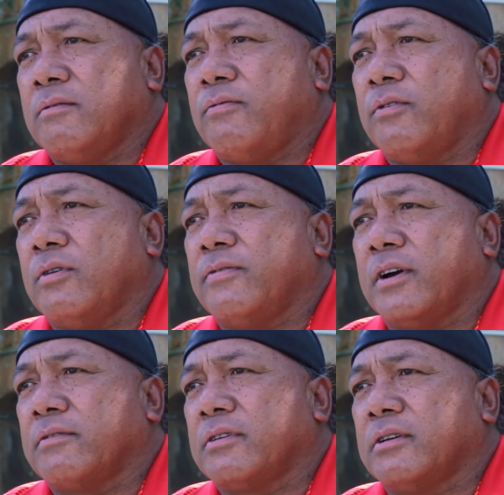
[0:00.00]
4 or
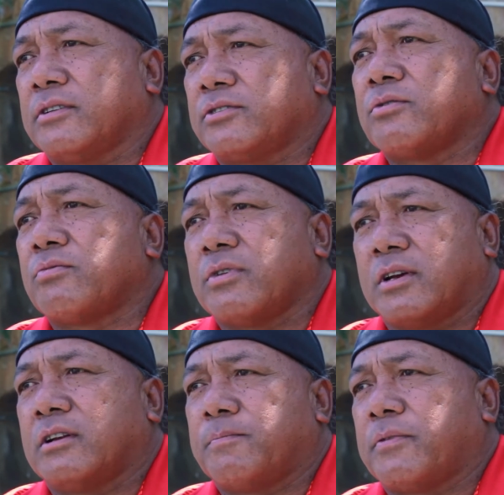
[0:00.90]
5 years to
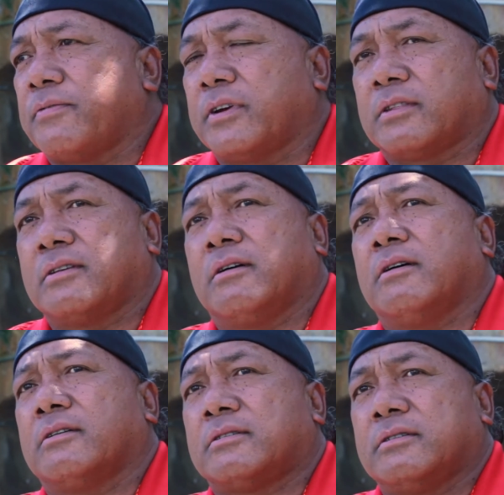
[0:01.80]
really perfect the
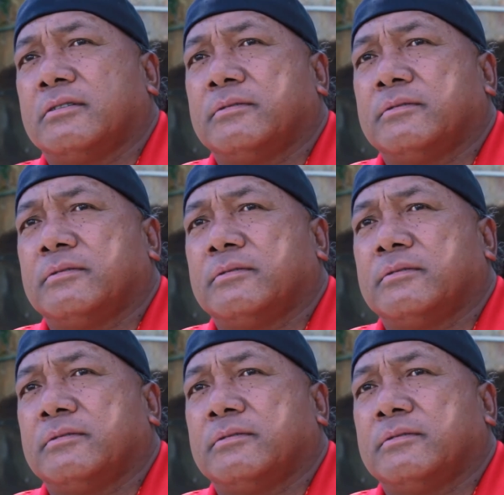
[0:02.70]
art.